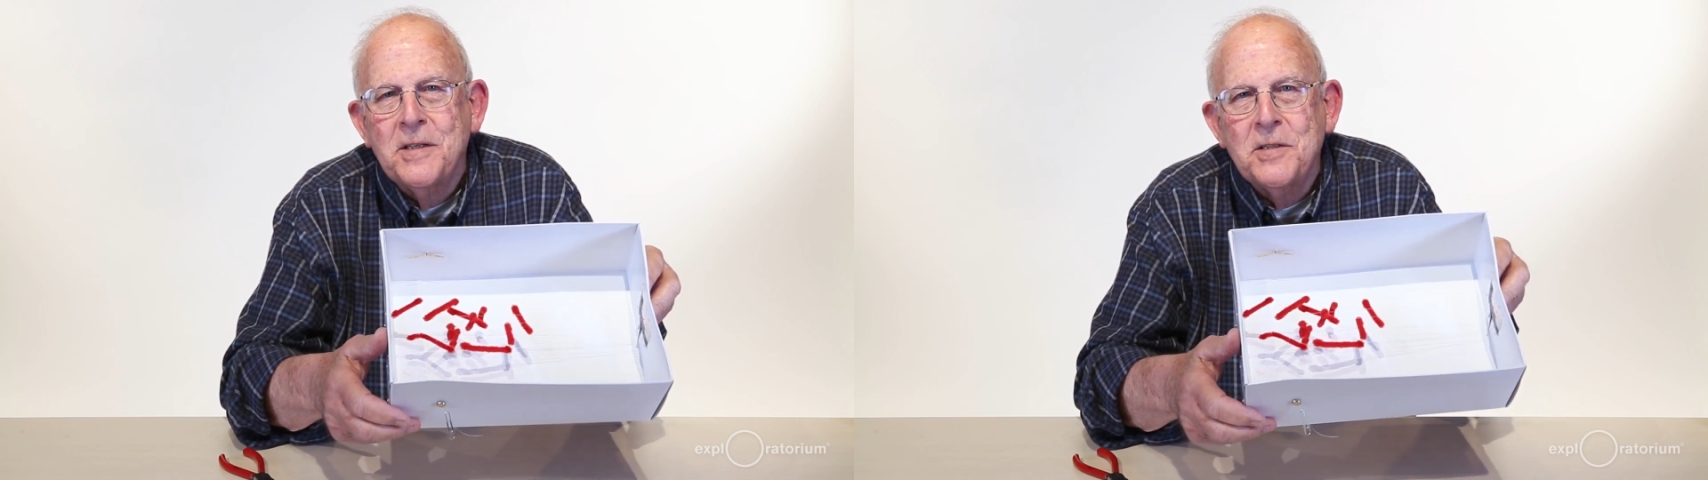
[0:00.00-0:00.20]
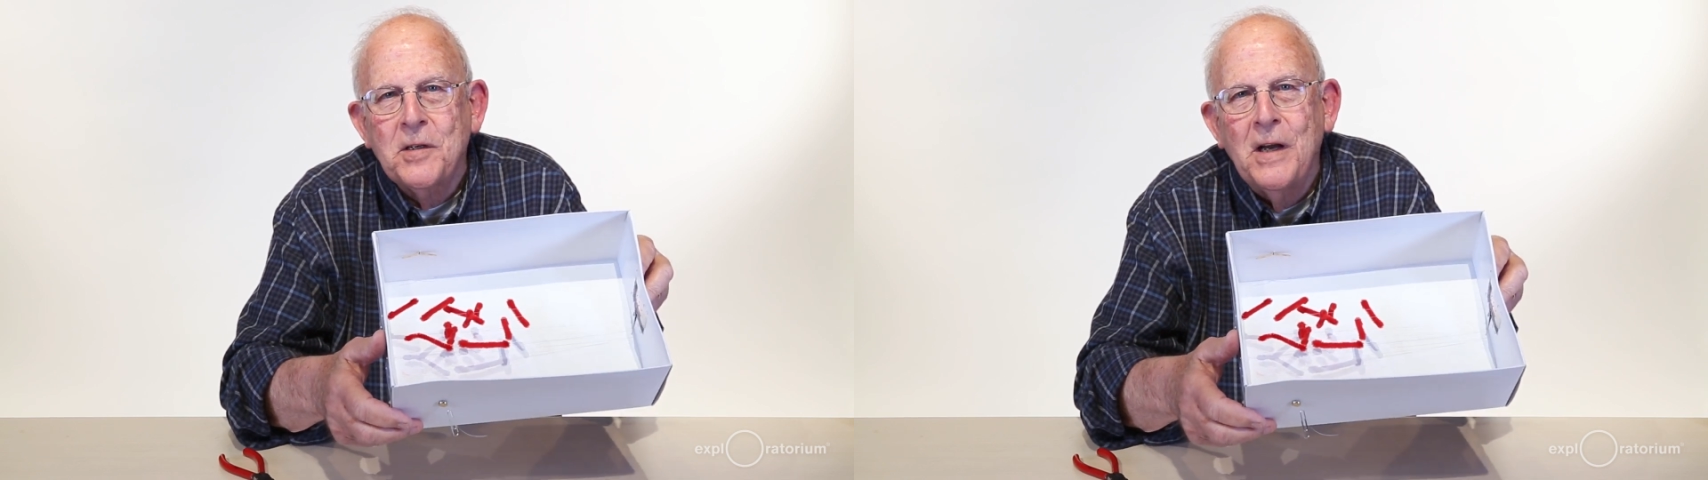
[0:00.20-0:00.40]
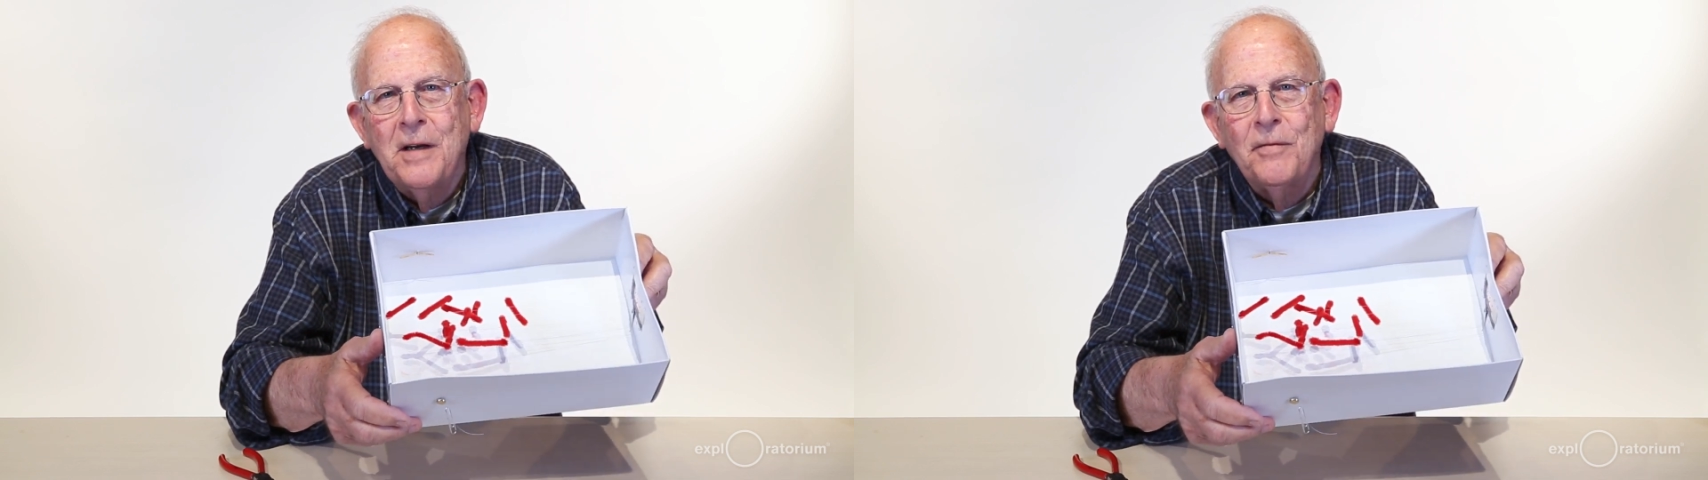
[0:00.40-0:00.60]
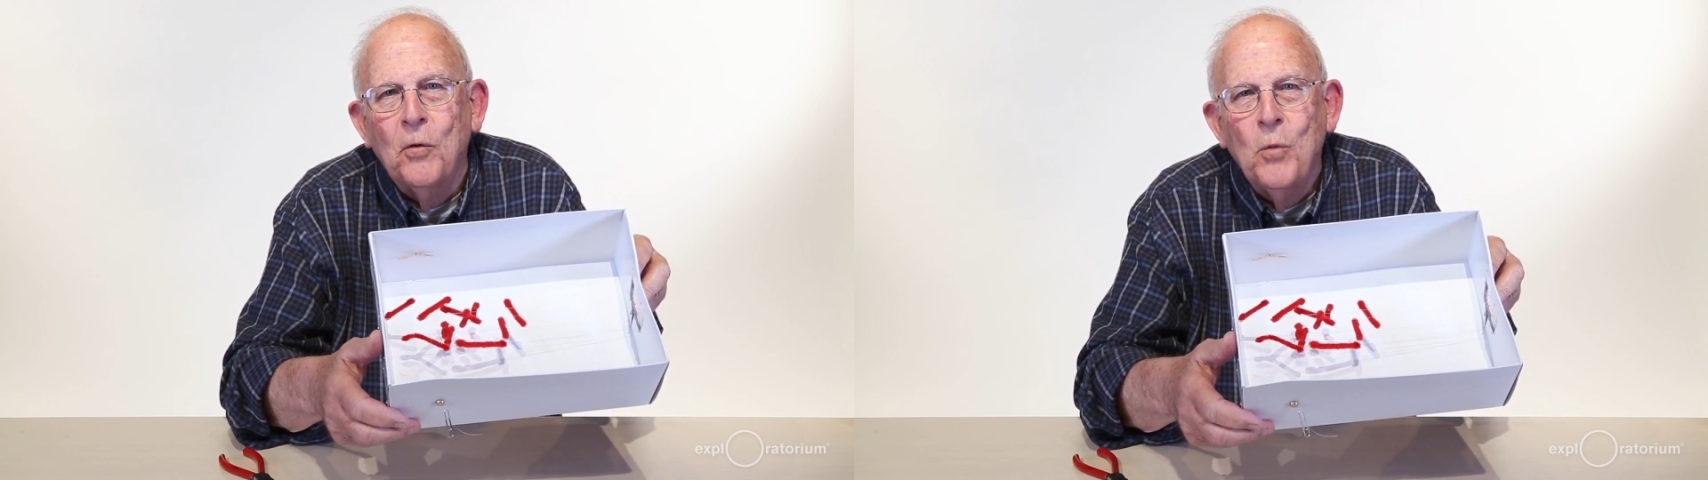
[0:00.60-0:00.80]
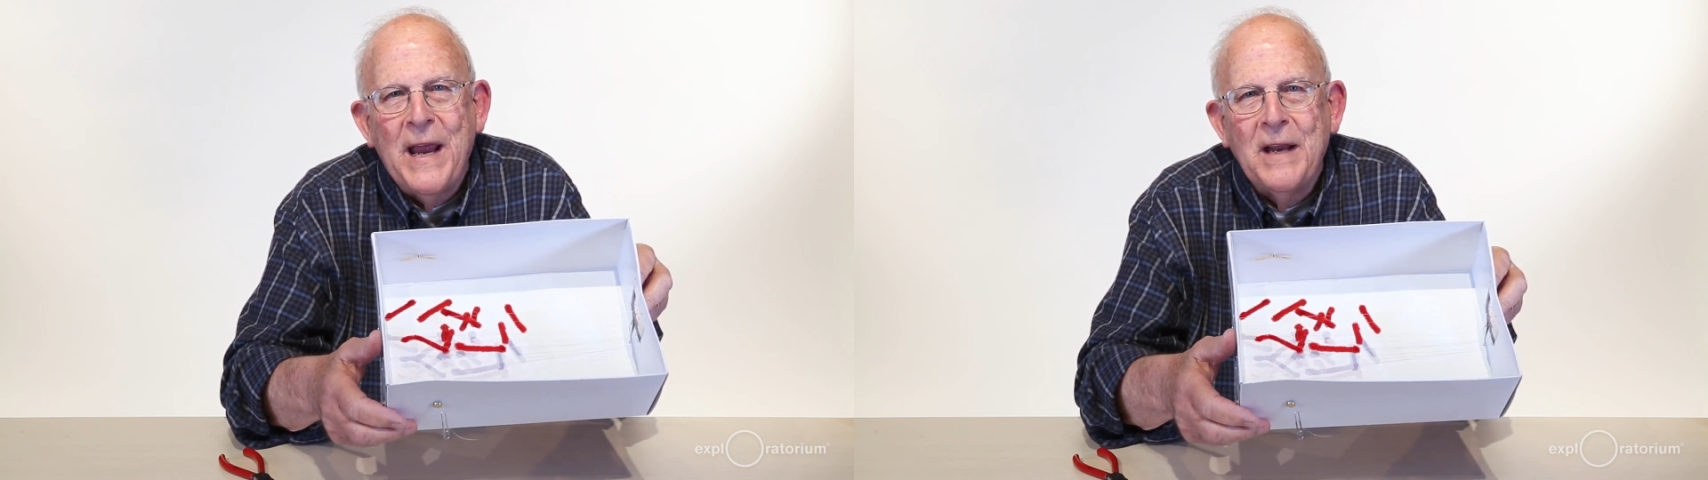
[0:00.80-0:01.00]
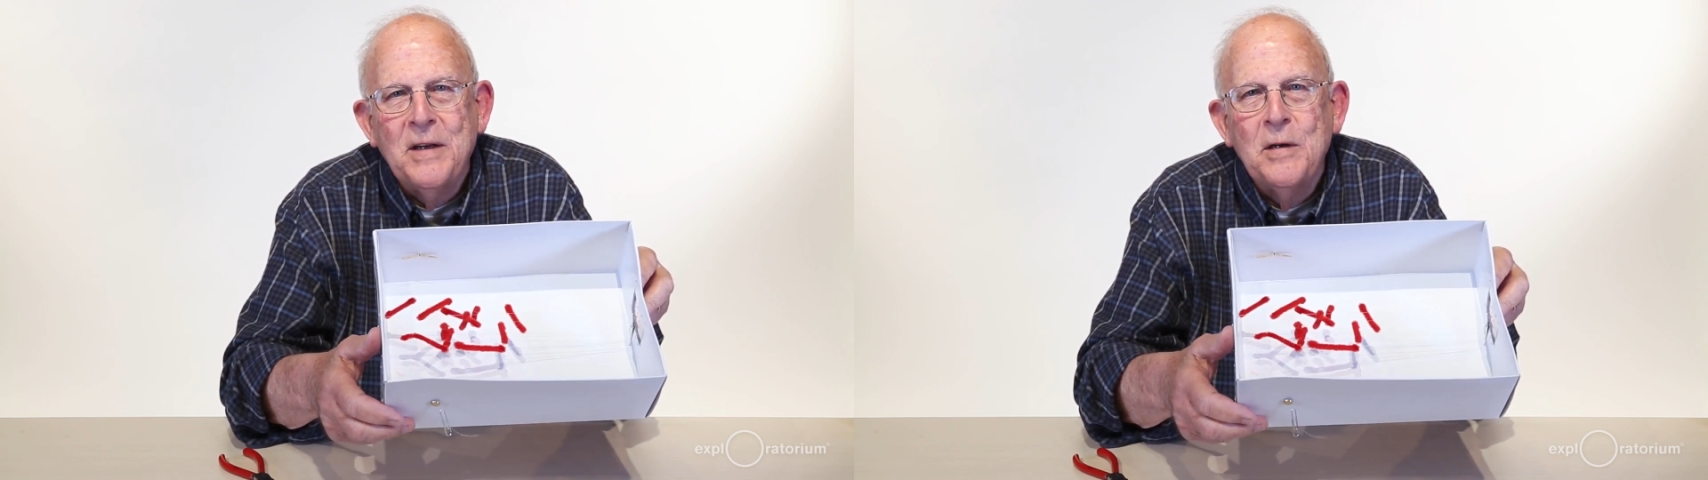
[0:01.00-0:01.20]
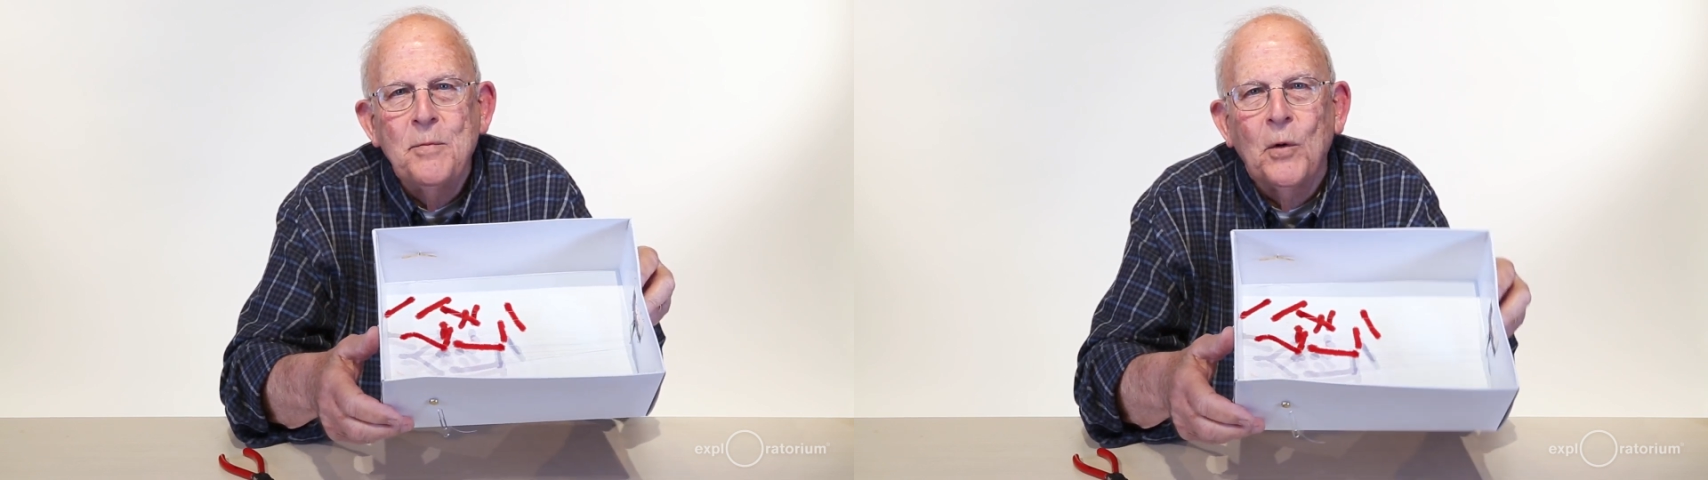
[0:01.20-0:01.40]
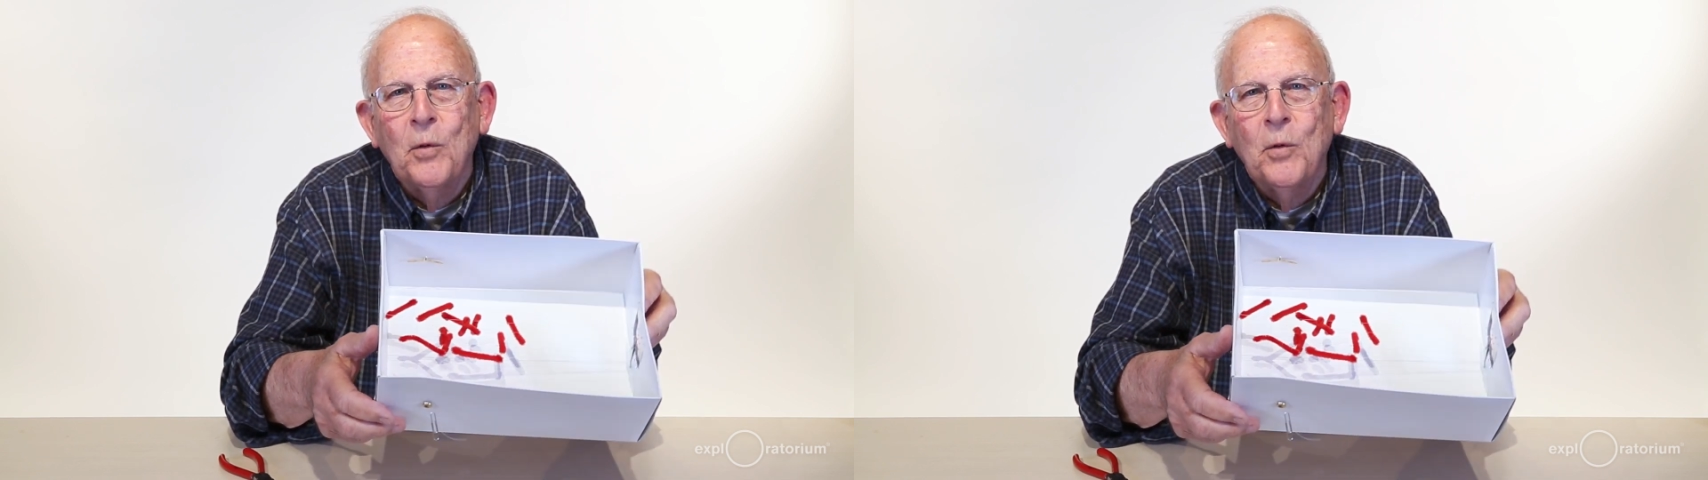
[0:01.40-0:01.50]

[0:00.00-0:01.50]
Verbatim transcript: It's a kind of a random